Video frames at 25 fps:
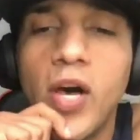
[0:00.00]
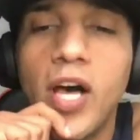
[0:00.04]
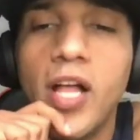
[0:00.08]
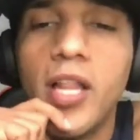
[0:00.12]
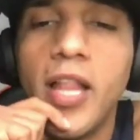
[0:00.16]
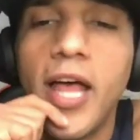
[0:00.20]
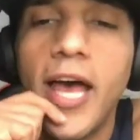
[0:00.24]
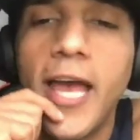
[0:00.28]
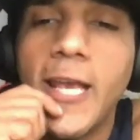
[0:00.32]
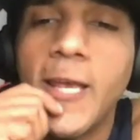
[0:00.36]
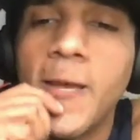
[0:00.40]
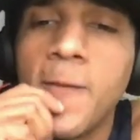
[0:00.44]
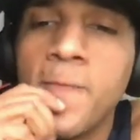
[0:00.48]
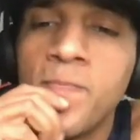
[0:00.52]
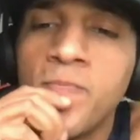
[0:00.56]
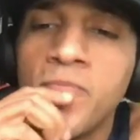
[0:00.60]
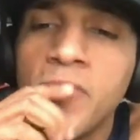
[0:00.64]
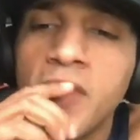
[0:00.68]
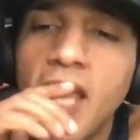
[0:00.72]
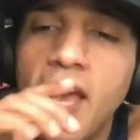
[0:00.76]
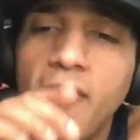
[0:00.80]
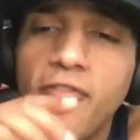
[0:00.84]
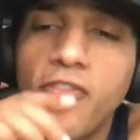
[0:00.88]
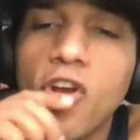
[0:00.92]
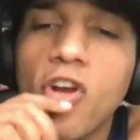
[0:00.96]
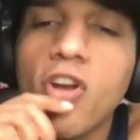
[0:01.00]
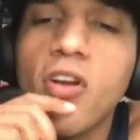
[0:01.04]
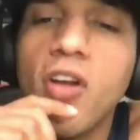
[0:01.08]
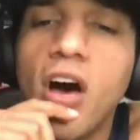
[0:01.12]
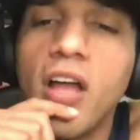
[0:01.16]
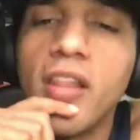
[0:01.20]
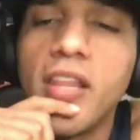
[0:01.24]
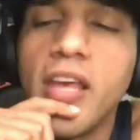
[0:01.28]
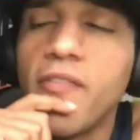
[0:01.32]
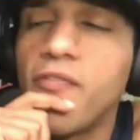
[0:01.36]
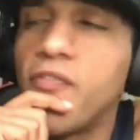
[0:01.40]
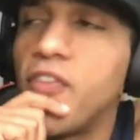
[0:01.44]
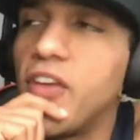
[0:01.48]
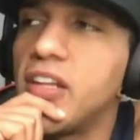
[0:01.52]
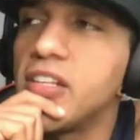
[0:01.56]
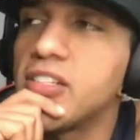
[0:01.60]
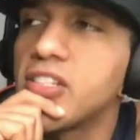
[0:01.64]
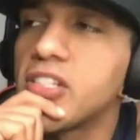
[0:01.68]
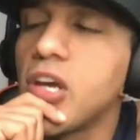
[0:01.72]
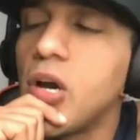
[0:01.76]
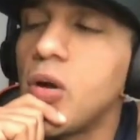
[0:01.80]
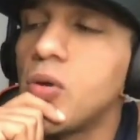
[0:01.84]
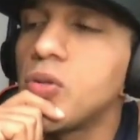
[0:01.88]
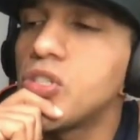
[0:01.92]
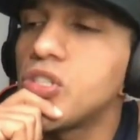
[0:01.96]
Like if you're an online fitness
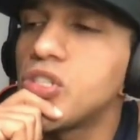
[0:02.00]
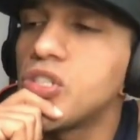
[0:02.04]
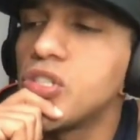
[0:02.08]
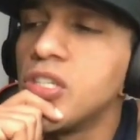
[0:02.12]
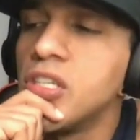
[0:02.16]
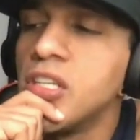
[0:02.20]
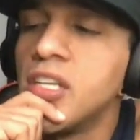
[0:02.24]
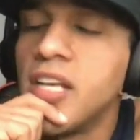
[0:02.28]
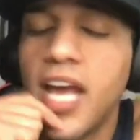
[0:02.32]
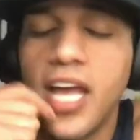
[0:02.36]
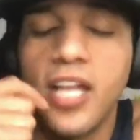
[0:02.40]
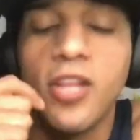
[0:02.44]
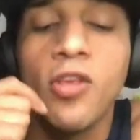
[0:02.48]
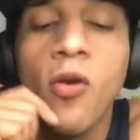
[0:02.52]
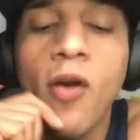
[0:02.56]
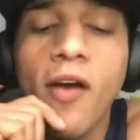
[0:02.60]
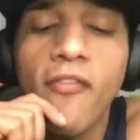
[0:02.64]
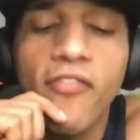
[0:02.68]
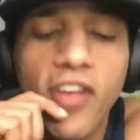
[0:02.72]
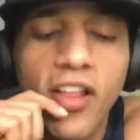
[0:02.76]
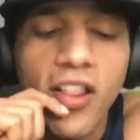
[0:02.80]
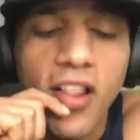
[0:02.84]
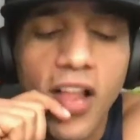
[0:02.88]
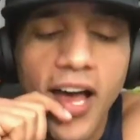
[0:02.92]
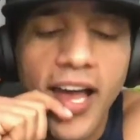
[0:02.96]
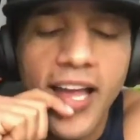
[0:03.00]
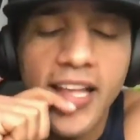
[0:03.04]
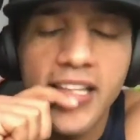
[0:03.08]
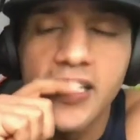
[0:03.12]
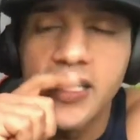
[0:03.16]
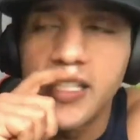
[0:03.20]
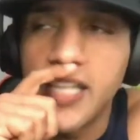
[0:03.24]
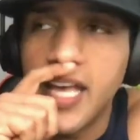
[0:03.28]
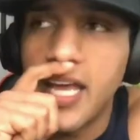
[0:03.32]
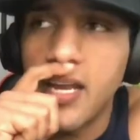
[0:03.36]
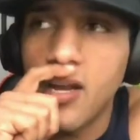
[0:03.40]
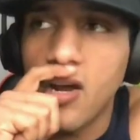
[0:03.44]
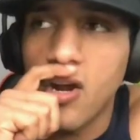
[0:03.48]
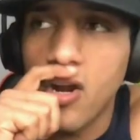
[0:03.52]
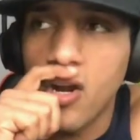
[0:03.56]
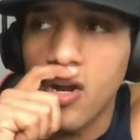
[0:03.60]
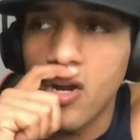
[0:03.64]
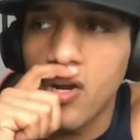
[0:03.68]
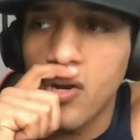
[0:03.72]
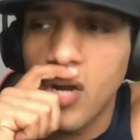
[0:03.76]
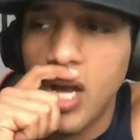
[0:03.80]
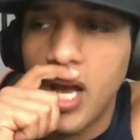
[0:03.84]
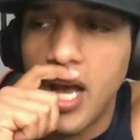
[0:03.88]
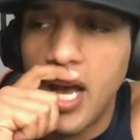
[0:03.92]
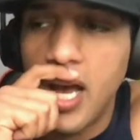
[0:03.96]
coach and you have clients that
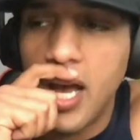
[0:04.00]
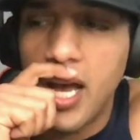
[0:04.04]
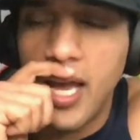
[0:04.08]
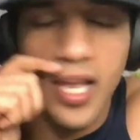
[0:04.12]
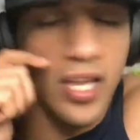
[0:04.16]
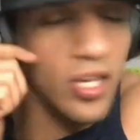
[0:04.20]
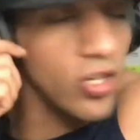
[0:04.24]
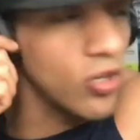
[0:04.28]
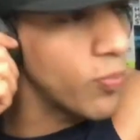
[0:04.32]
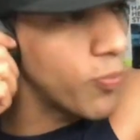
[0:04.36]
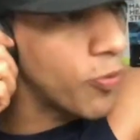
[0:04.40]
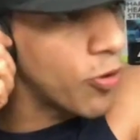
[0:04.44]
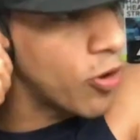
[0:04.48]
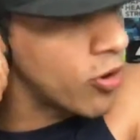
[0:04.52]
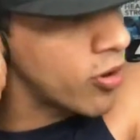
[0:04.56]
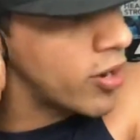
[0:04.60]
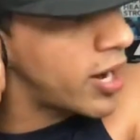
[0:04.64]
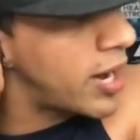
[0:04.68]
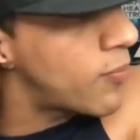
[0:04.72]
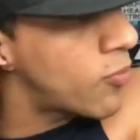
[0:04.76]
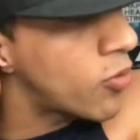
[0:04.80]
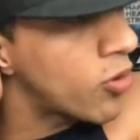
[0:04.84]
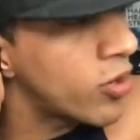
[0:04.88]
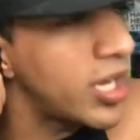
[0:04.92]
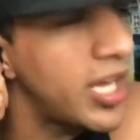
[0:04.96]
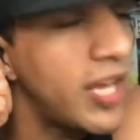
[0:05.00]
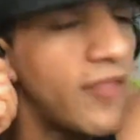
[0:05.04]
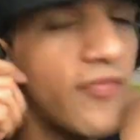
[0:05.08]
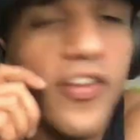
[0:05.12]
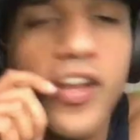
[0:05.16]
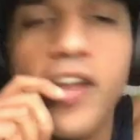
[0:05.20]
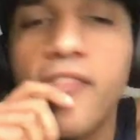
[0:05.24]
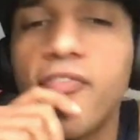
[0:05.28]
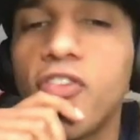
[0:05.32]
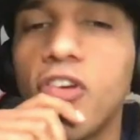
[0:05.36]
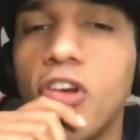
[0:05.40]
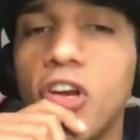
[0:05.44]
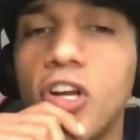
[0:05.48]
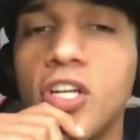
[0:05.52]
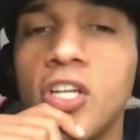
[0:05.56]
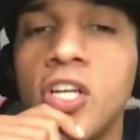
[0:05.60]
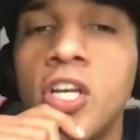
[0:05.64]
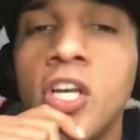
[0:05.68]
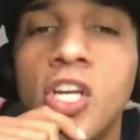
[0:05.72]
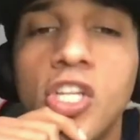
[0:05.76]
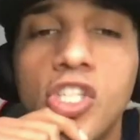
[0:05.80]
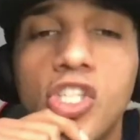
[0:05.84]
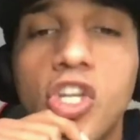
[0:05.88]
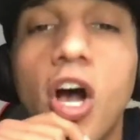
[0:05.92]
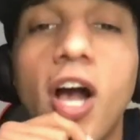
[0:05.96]
are in your program, or even if you're
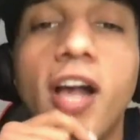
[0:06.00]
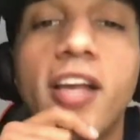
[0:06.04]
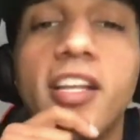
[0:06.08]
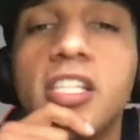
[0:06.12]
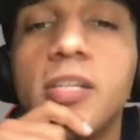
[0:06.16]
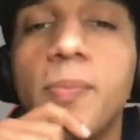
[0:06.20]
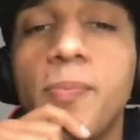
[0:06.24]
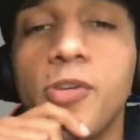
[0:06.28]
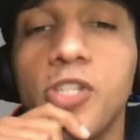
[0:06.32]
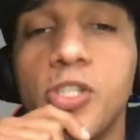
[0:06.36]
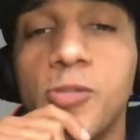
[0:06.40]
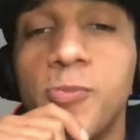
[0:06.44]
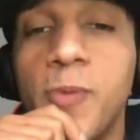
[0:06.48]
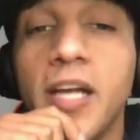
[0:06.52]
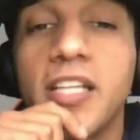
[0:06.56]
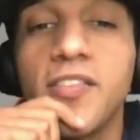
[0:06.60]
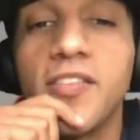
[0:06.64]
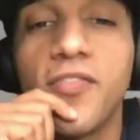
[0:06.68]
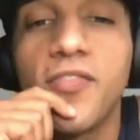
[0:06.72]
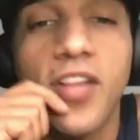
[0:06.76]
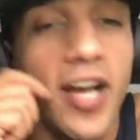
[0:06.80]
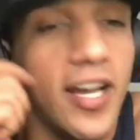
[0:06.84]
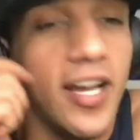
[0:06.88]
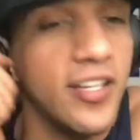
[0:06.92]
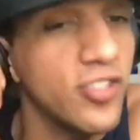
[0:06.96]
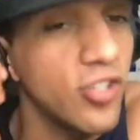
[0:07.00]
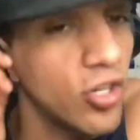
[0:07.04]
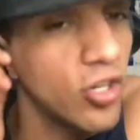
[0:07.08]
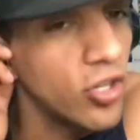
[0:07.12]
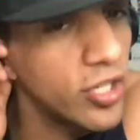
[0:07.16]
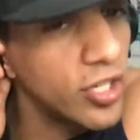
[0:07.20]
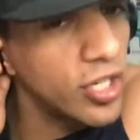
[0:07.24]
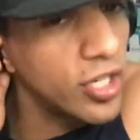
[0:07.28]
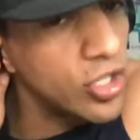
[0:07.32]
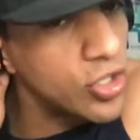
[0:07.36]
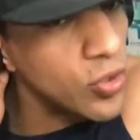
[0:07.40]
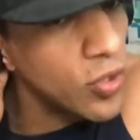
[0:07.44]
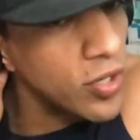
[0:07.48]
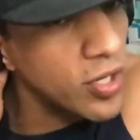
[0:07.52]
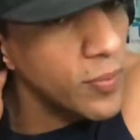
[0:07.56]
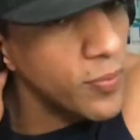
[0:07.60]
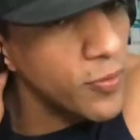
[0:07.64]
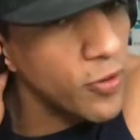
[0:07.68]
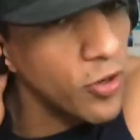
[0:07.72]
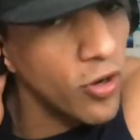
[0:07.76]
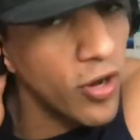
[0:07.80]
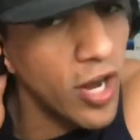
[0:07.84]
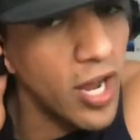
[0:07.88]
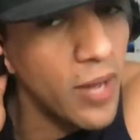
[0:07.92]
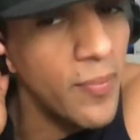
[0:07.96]
talking to prospective clients that are looking to join your
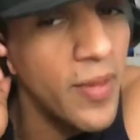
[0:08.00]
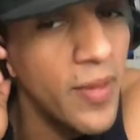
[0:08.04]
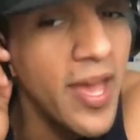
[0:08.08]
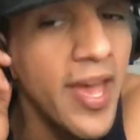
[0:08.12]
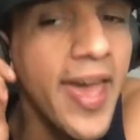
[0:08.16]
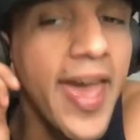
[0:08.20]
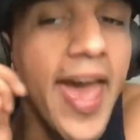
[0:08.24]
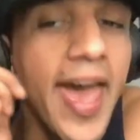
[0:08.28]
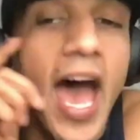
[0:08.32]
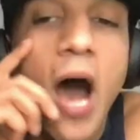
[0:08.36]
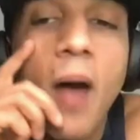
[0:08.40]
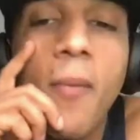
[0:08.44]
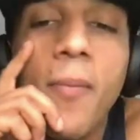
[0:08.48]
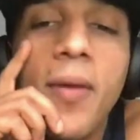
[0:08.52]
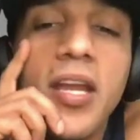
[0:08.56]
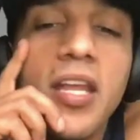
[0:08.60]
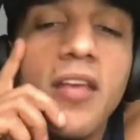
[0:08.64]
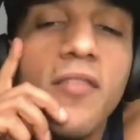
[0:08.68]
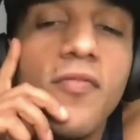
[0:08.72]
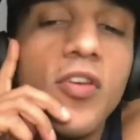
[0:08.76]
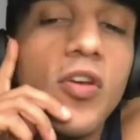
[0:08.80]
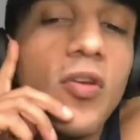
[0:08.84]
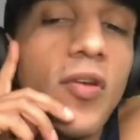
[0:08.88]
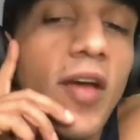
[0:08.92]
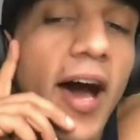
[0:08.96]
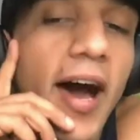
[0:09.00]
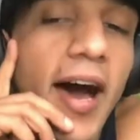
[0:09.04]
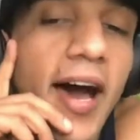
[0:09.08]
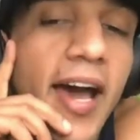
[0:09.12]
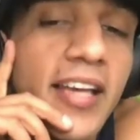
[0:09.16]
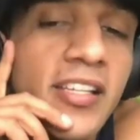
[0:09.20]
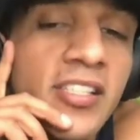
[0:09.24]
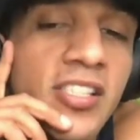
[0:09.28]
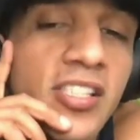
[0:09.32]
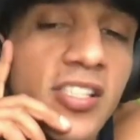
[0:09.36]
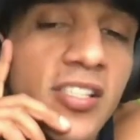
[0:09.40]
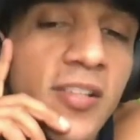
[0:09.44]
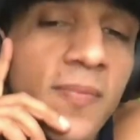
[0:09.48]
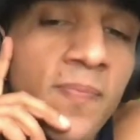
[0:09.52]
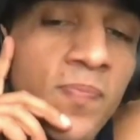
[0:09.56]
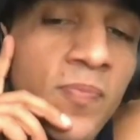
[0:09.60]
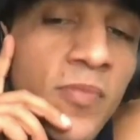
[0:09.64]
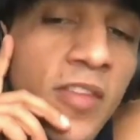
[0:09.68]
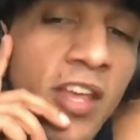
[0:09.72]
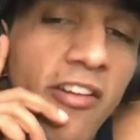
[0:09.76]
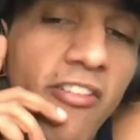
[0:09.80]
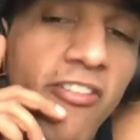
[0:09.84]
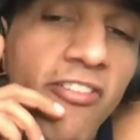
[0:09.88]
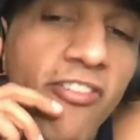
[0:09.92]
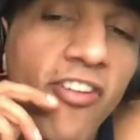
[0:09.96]
program, how many of you guys
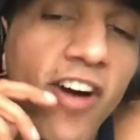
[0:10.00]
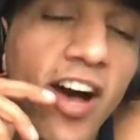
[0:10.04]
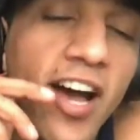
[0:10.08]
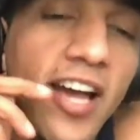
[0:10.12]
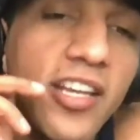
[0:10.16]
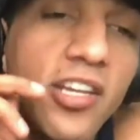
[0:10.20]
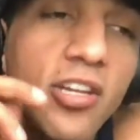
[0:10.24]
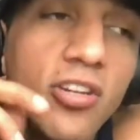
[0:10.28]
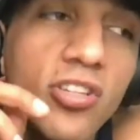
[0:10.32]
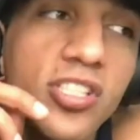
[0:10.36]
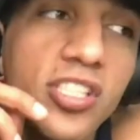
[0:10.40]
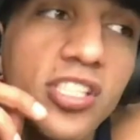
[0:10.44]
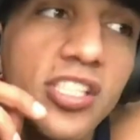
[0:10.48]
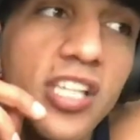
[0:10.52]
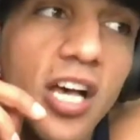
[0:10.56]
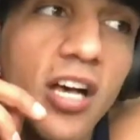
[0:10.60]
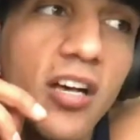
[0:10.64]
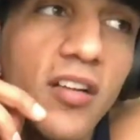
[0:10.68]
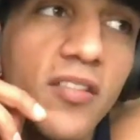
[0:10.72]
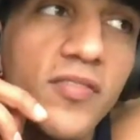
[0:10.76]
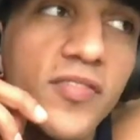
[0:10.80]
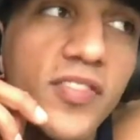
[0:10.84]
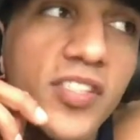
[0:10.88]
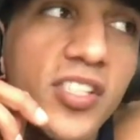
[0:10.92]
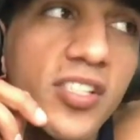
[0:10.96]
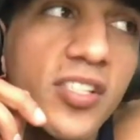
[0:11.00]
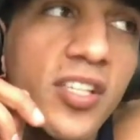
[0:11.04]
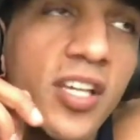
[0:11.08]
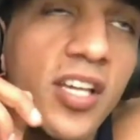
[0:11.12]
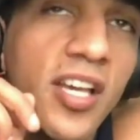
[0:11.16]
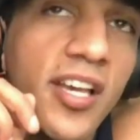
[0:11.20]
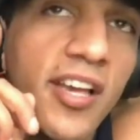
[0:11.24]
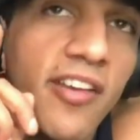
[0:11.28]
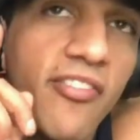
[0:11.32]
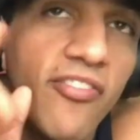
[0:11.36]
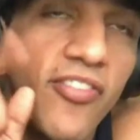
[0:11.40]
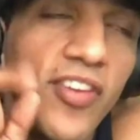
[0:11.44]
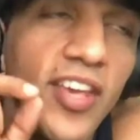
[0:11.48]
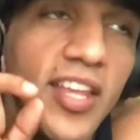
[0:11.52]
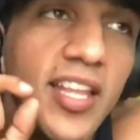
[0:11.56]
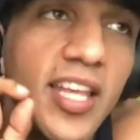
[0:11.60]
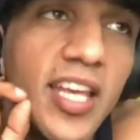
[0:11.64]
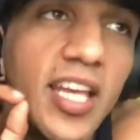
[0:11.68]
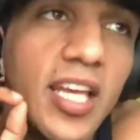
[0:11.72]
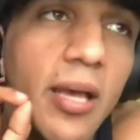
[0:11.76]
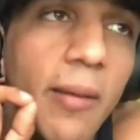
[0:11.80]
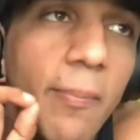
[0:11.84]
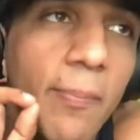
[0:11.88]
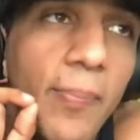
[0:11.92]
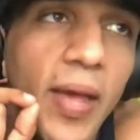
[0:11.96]
find yourselves feeling
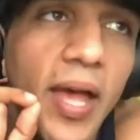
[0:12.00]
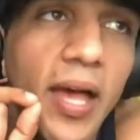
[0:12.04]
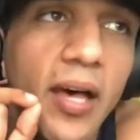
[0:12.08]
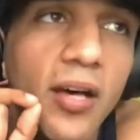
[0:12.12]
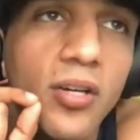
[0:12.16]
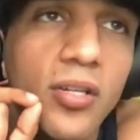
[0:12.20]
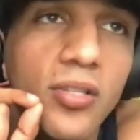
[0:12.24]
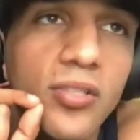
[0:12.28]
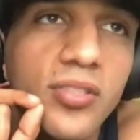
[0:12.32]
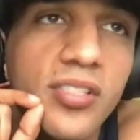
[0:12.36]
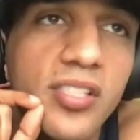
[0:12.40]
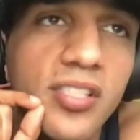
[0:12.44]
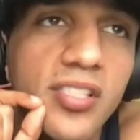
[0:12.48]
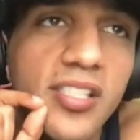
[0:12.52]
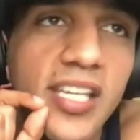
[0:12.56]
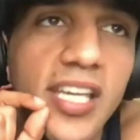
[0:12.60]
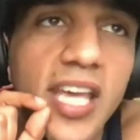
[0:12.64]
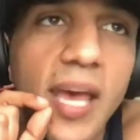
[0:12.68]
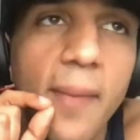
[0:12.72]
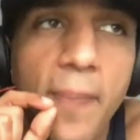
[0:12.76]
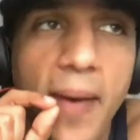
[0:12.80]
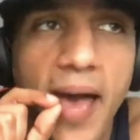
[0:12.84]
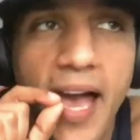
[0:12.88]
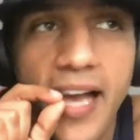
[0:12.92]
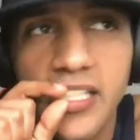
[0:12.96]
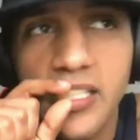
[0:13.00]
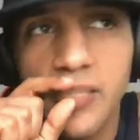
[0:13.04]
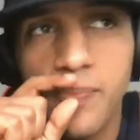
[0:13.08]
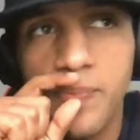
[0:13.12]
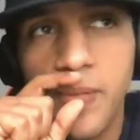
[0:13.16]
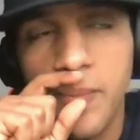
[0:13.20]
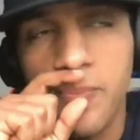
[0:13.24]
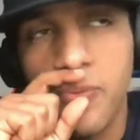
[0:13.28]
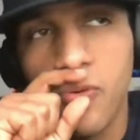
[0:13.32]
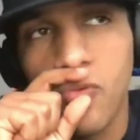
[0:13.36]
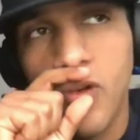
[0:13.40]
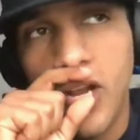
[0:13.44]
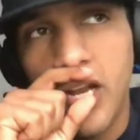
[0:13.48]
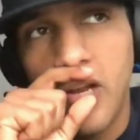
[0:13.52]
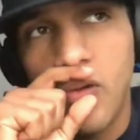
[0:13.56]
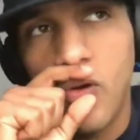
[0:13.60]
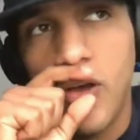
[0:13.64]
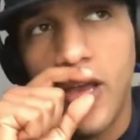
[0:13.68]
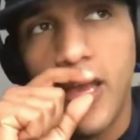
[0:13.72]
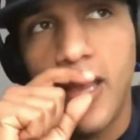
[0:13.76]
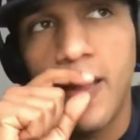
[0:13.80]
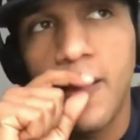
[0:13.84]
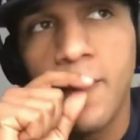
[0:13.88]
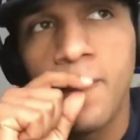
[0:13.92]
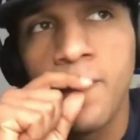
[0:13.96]
compelled to get back to people right
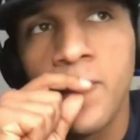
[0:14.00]
away?